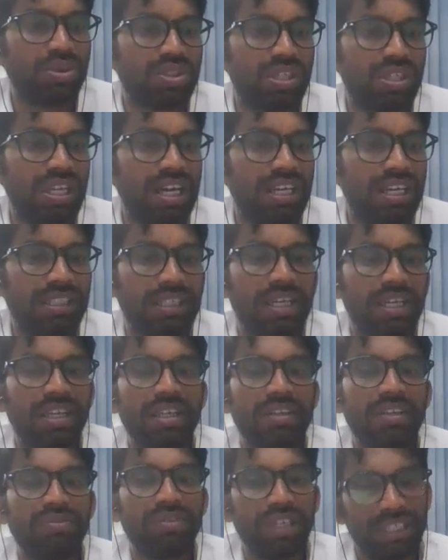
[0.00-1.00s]
or the
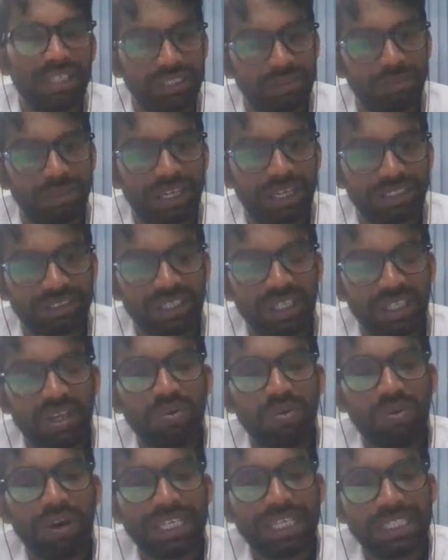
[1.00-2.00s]
fill in the blanks.
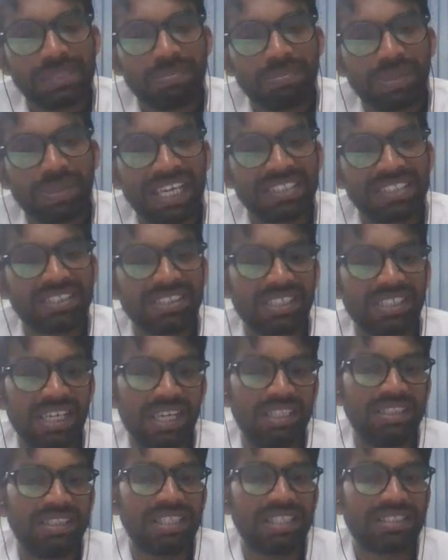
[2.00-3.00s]
What is pH scale?
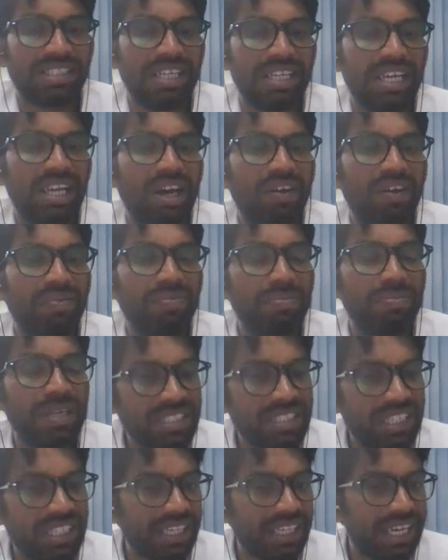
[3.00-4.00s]
The scale of
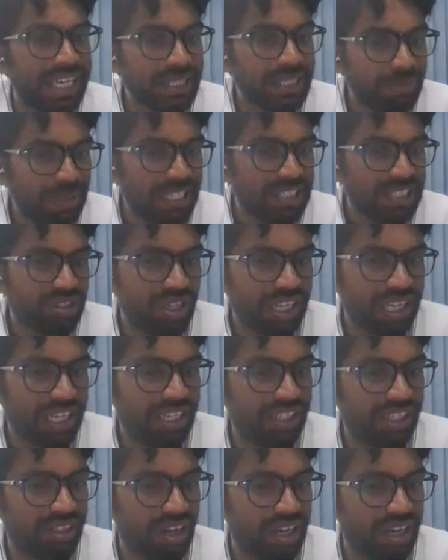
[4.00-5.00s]
measuring H+ ion
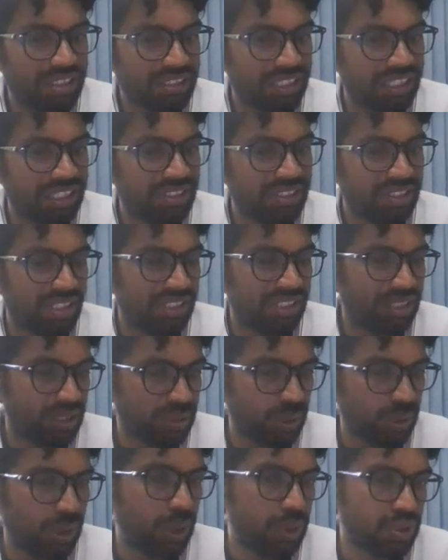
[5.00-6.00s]
in concentration in the
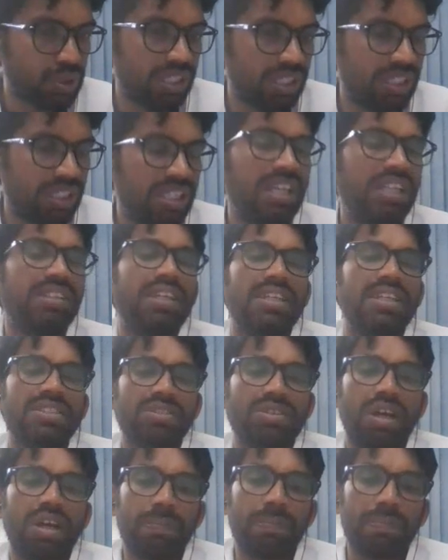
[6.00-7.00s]
solution, that is
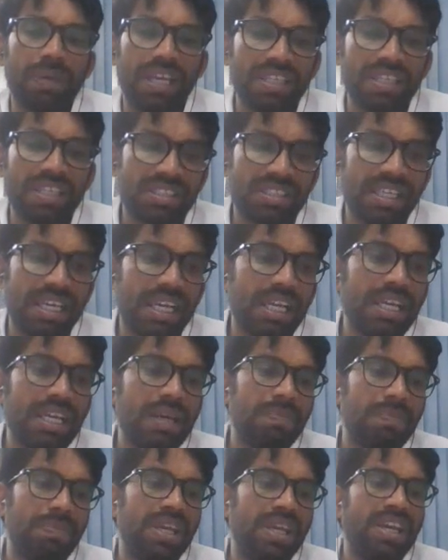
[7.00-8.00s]
called pH scale.
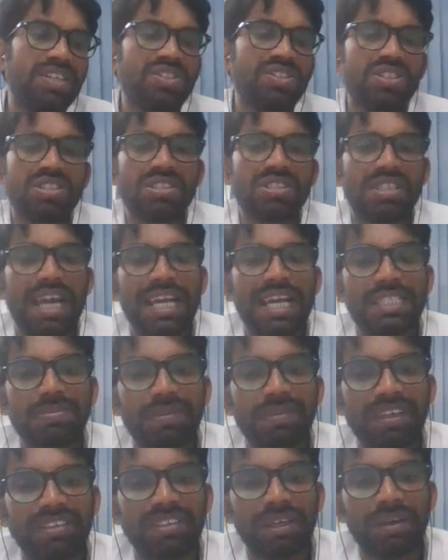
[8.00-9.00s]
pH stands
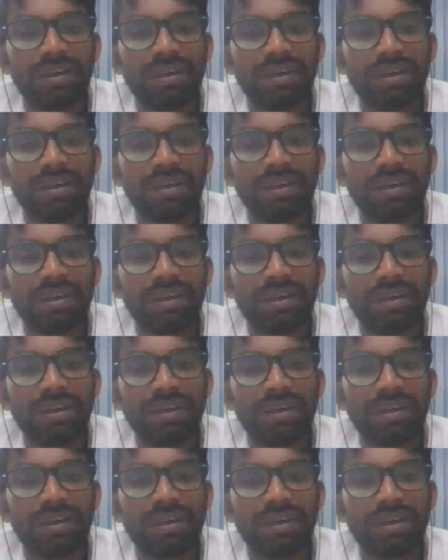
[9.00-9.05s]
for the